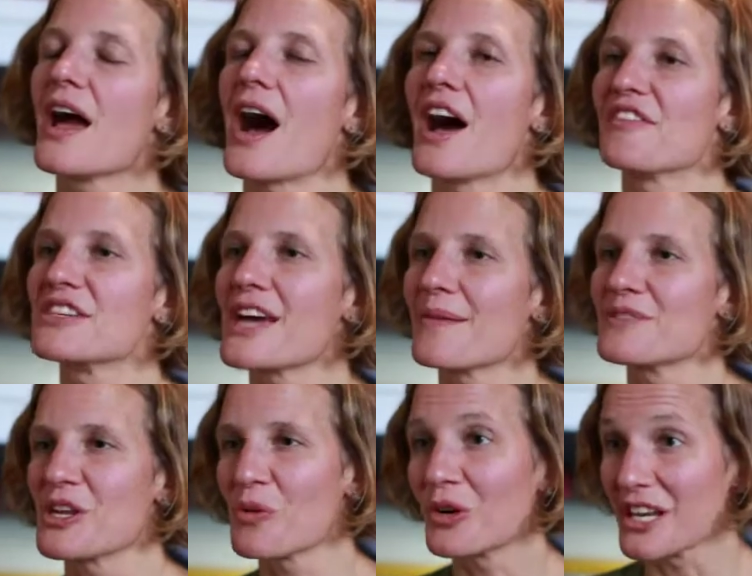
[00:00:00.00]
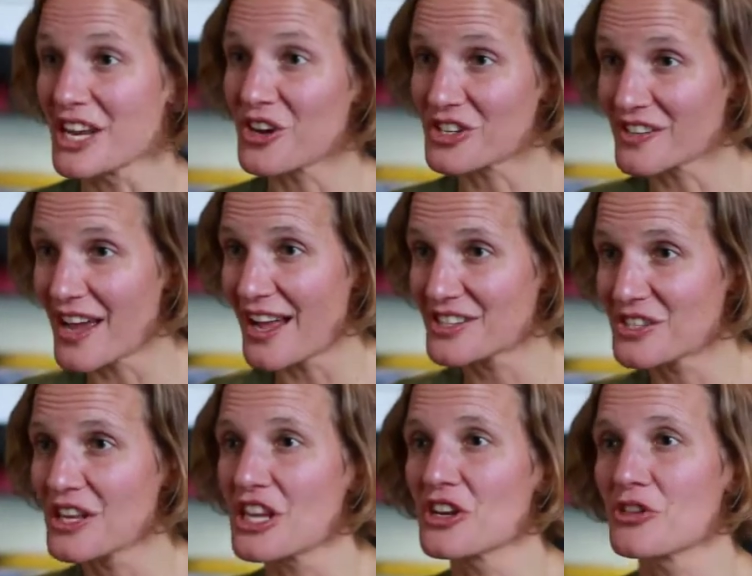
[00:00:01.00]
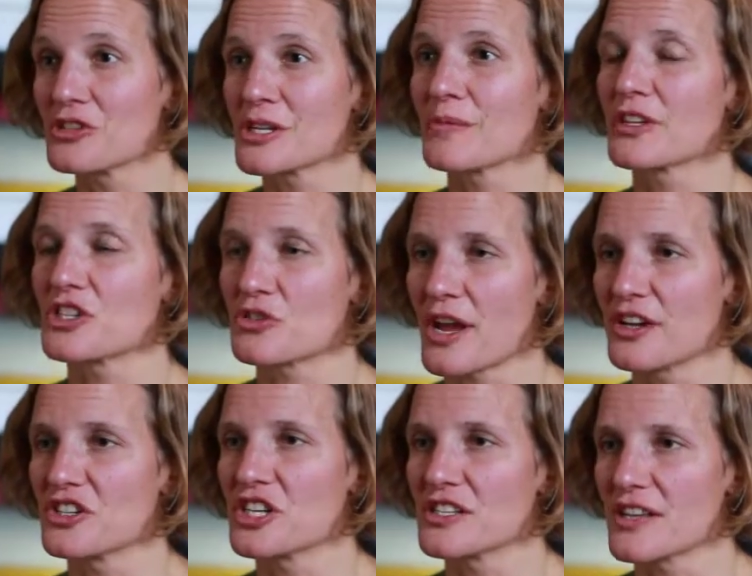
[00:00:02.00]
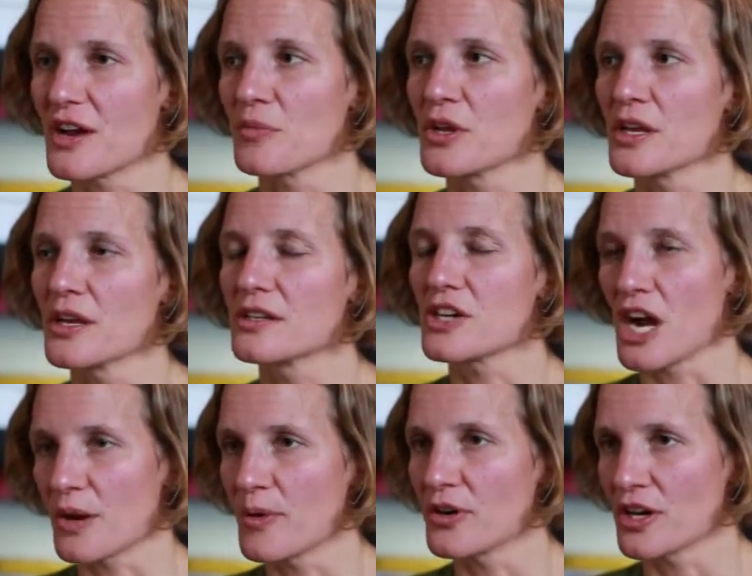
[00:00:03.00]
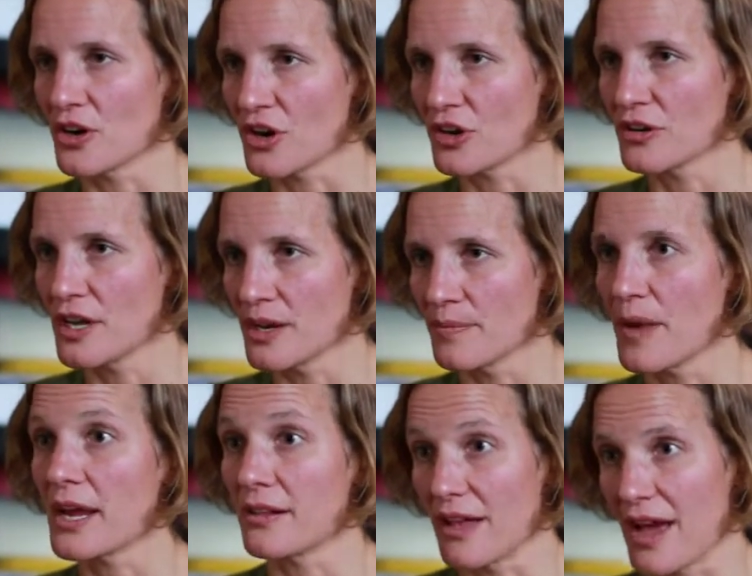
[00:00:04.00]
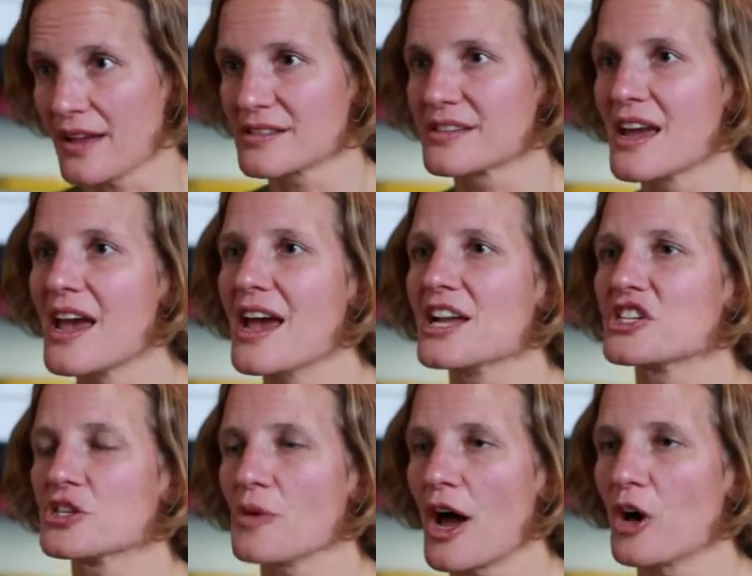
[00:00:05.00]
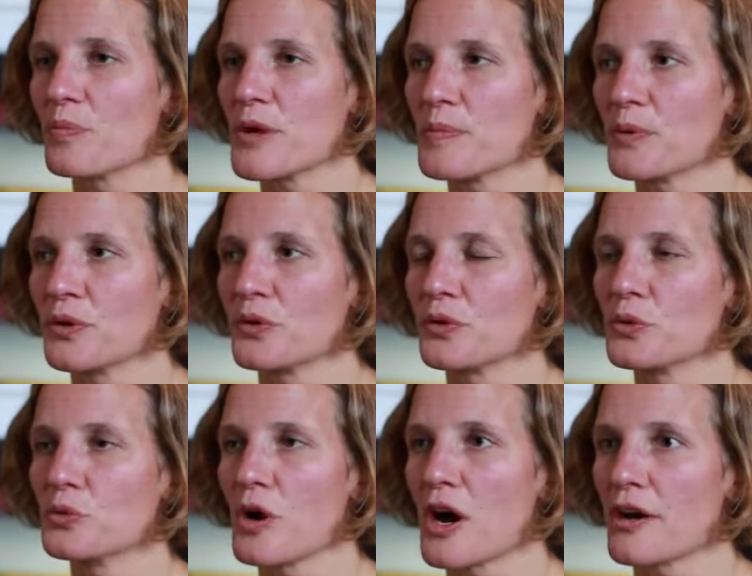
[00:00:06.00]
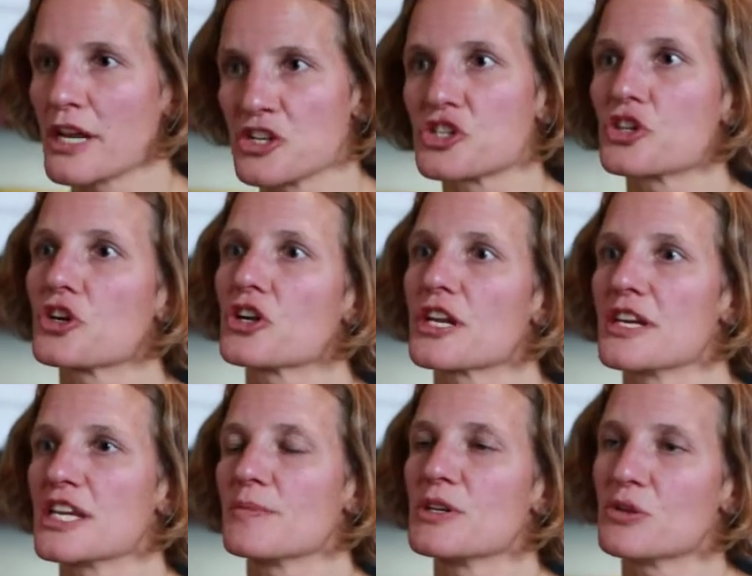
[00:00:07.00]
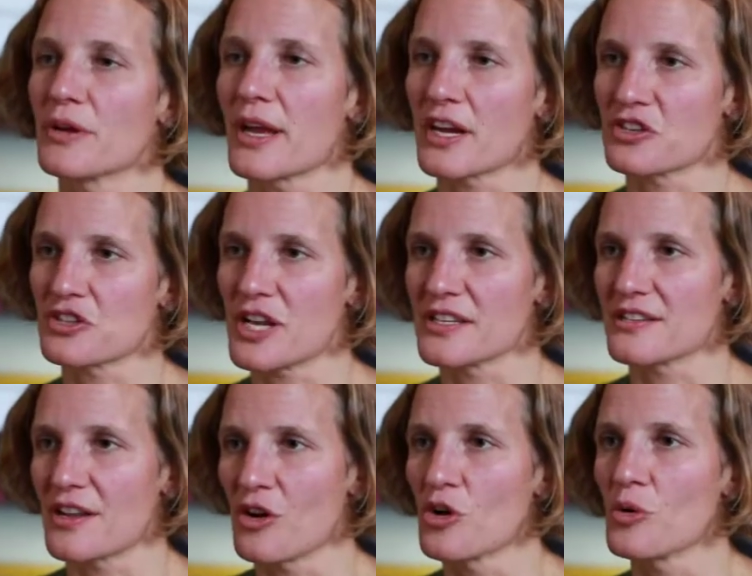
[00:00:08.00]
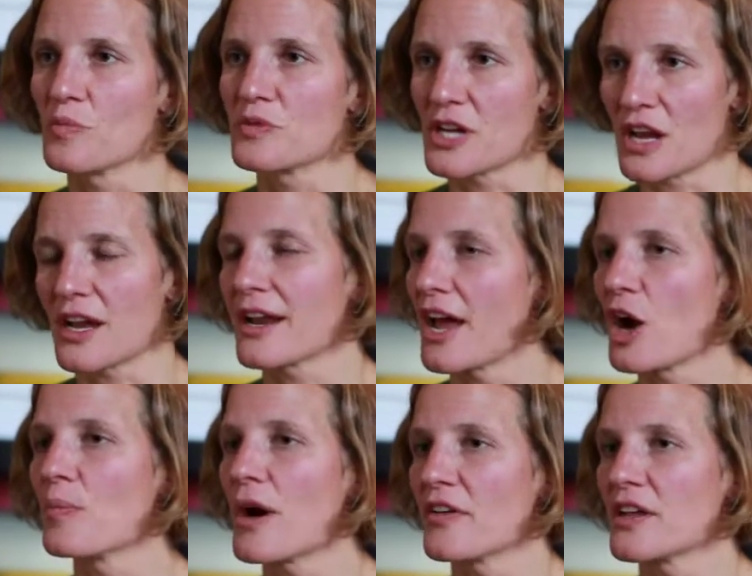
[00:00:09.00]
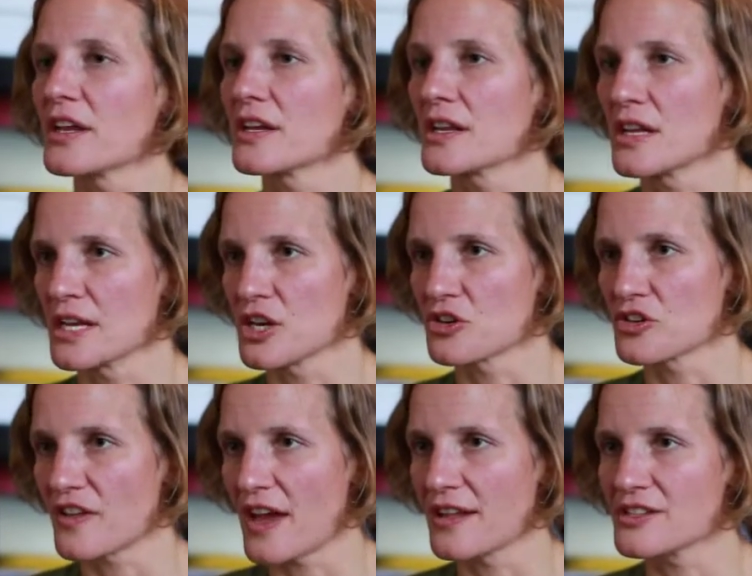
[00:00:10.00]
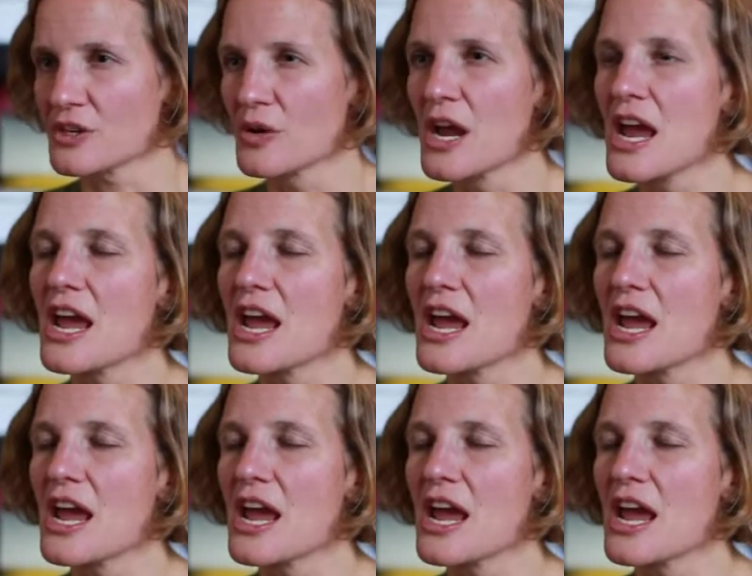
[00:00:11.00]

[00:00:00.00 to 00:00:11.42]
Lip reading: oftentimes they won't adhere to that, so they can use some of the strategies that we talk about in my class to help people who are injured and need to be doing exercises at home to kind of help how they adhere to that. So